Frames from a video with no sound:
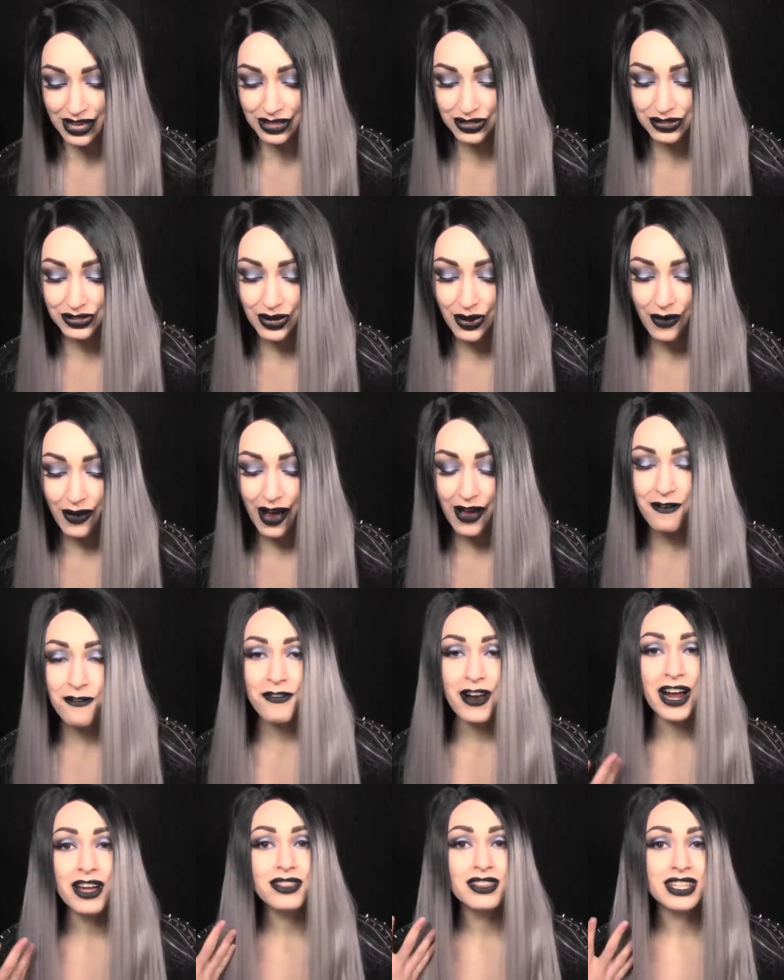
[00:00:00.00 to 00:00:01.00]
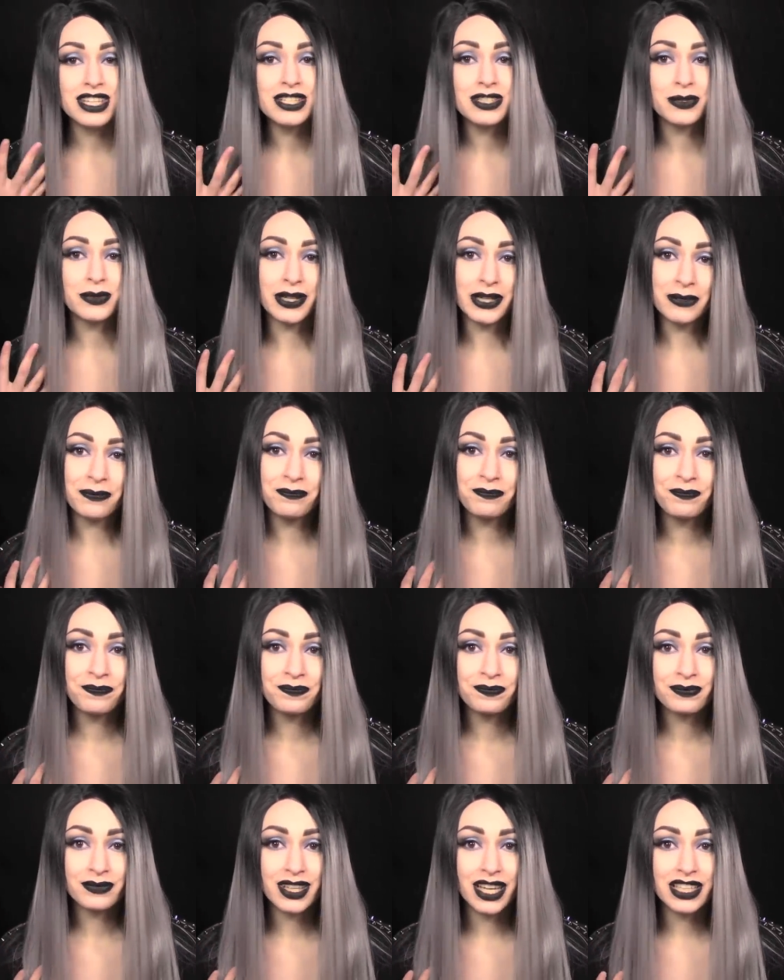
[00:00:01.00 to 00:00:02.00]
So I found this one,
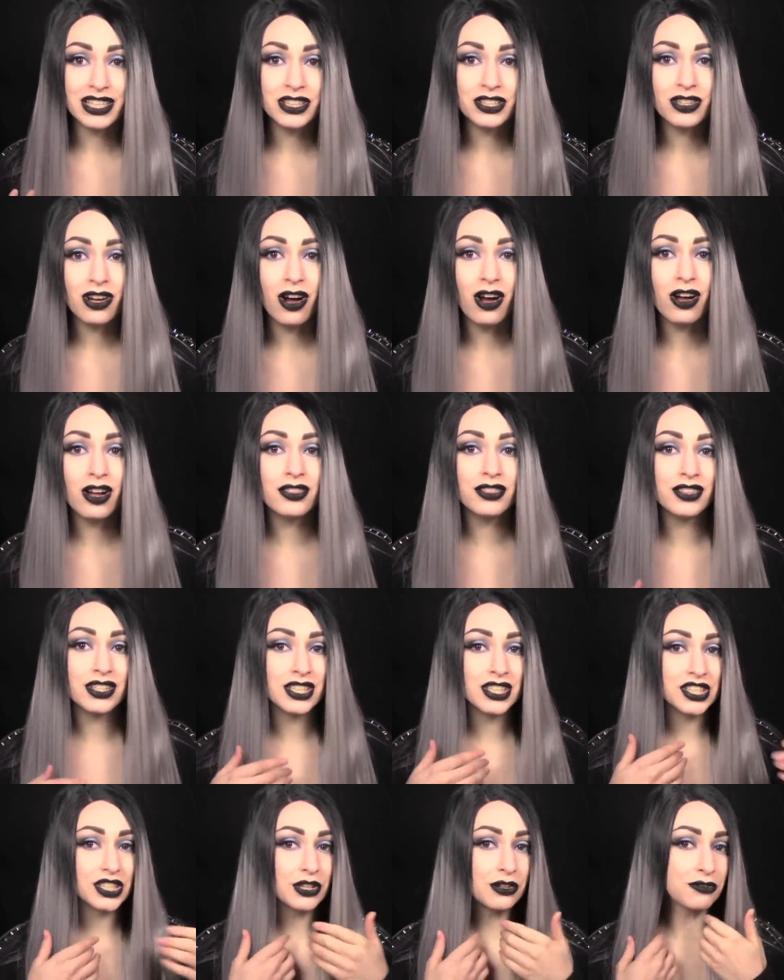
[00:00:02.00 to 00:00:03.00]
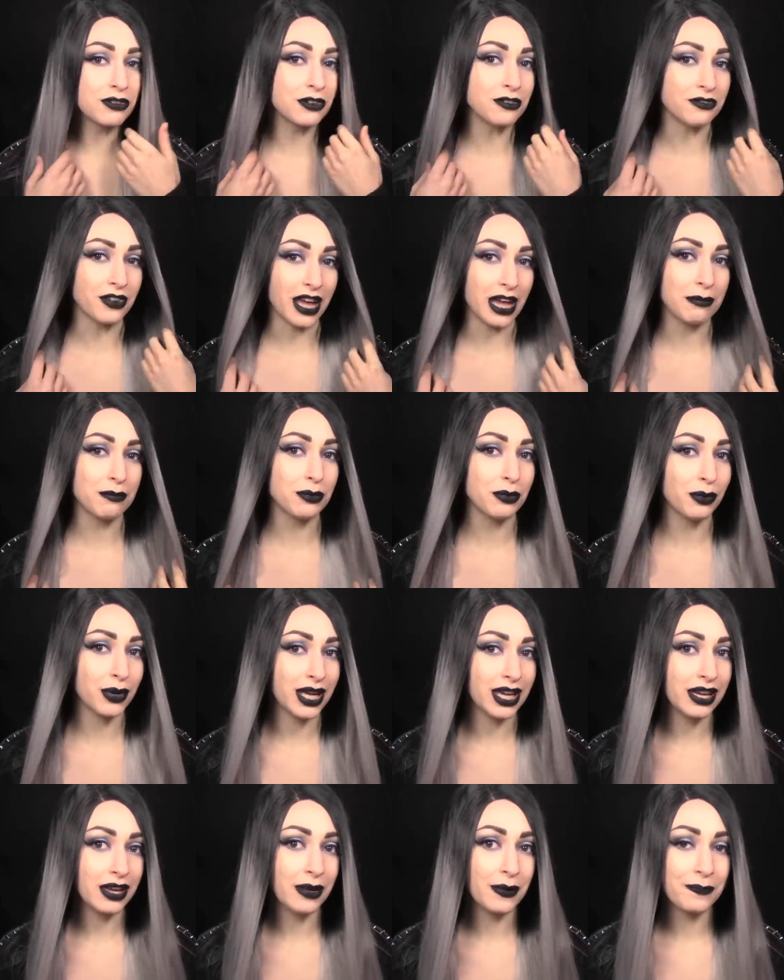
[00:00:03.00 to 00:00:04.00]
and it's called the Silver Vamp
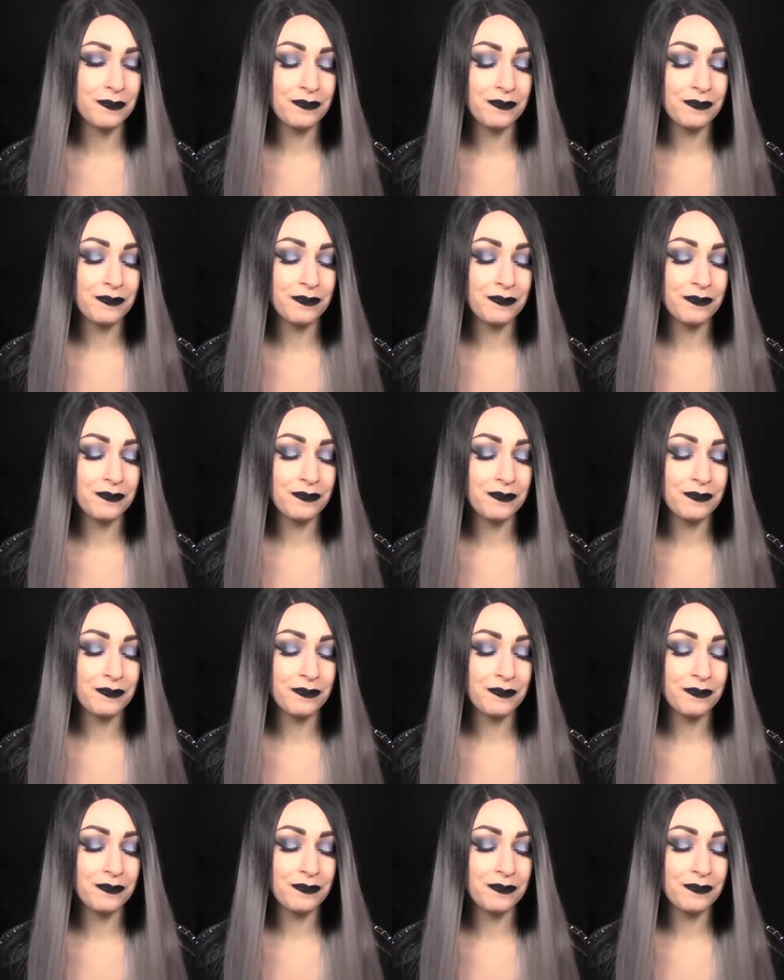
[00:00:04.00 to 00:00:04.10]
Wig,